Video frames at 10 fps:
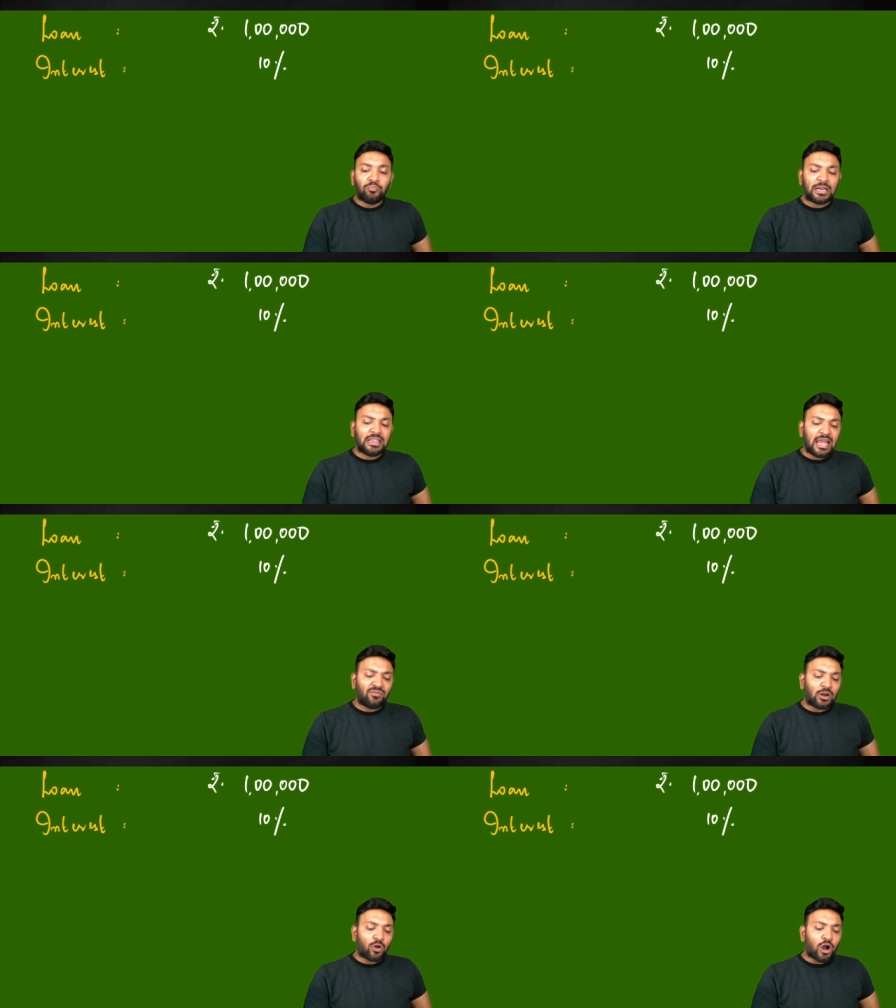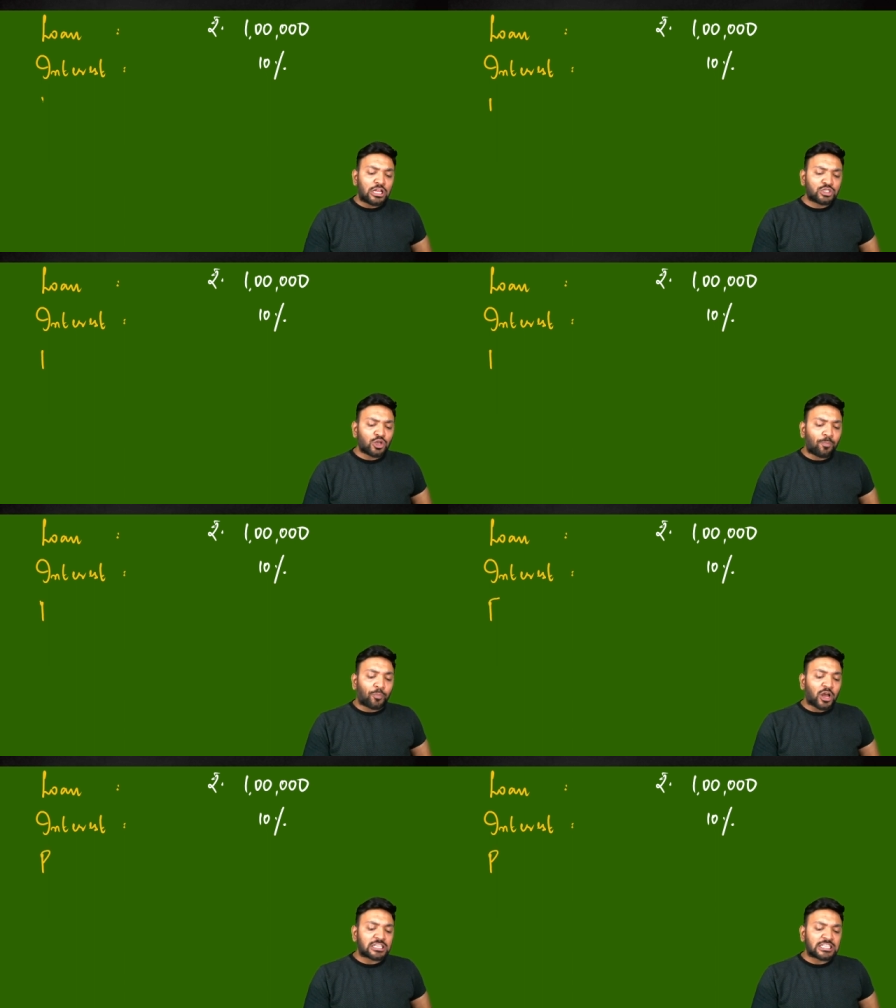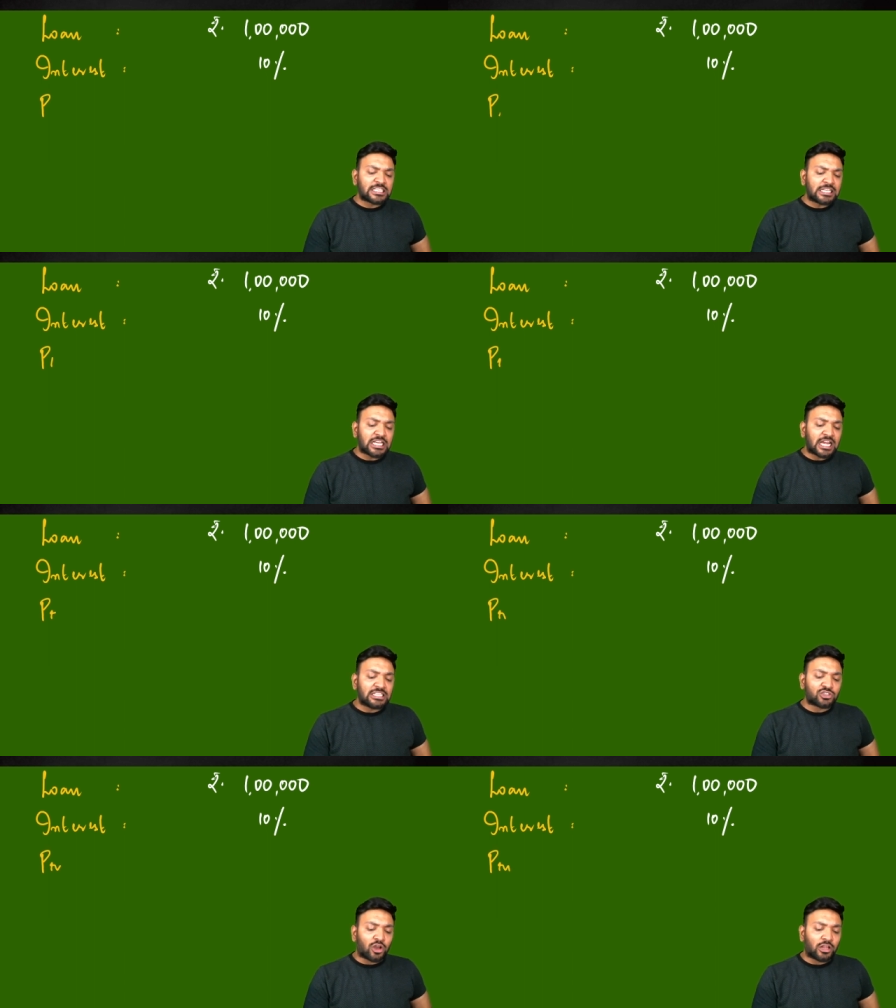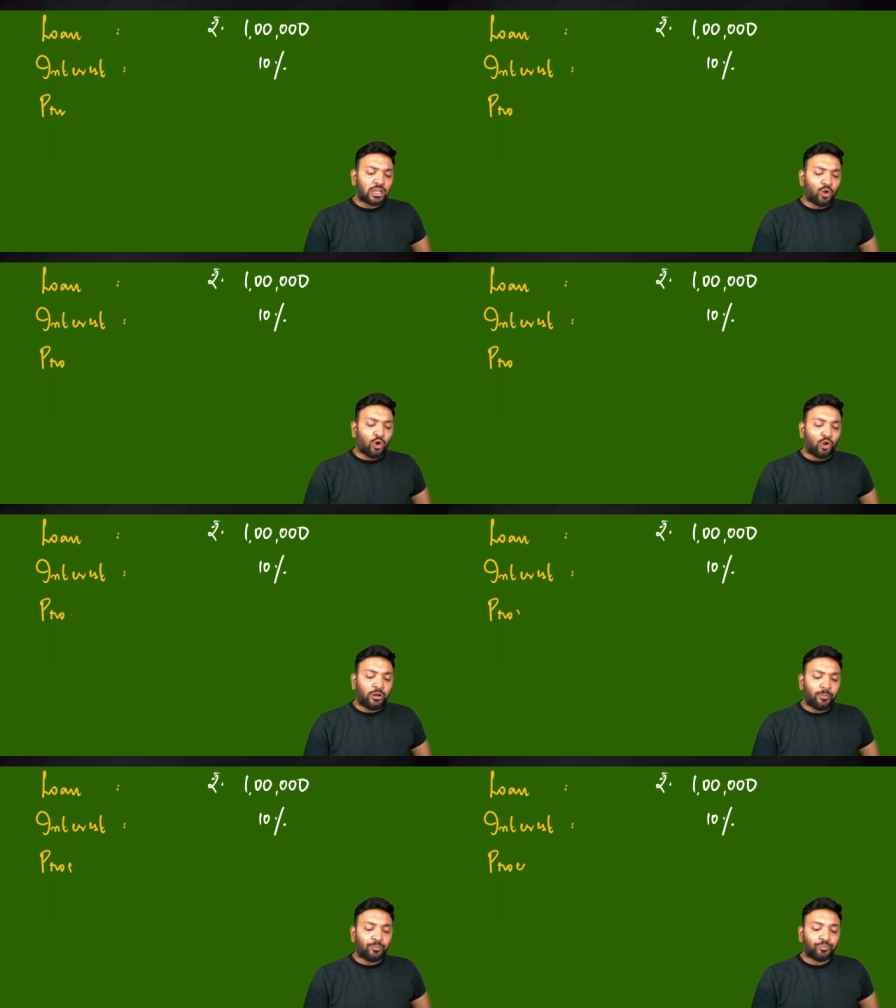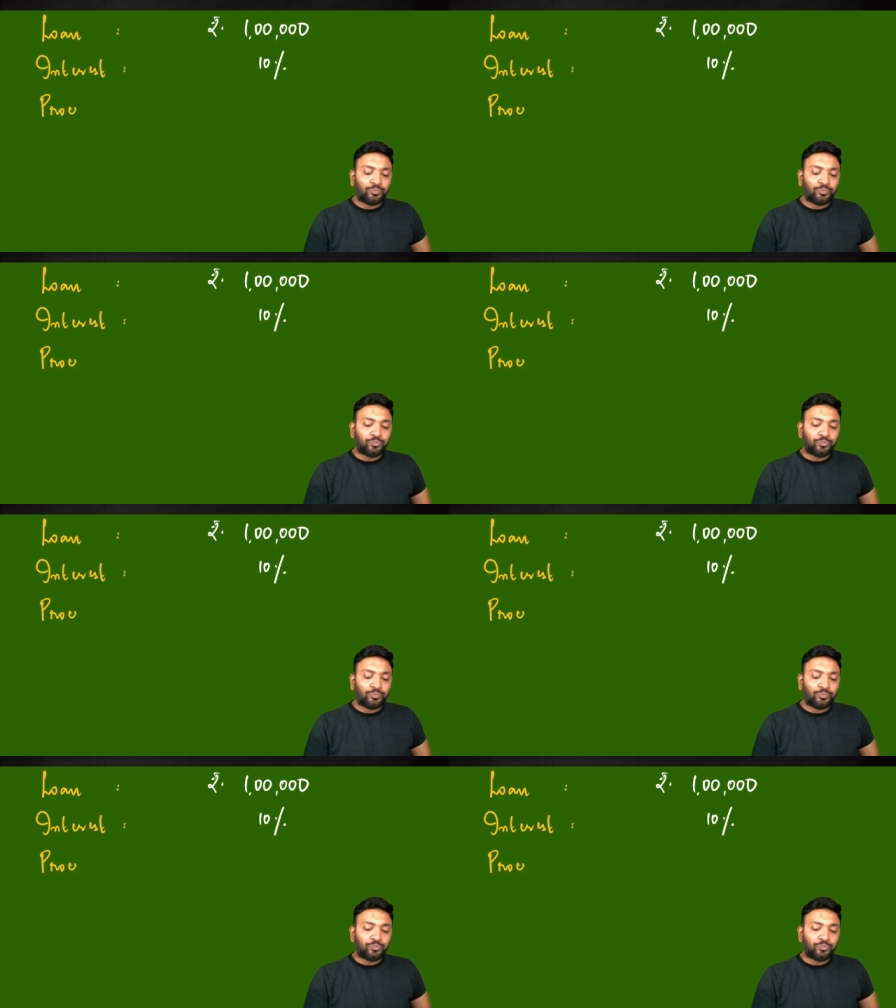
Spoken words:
But there were also processing charges on the loan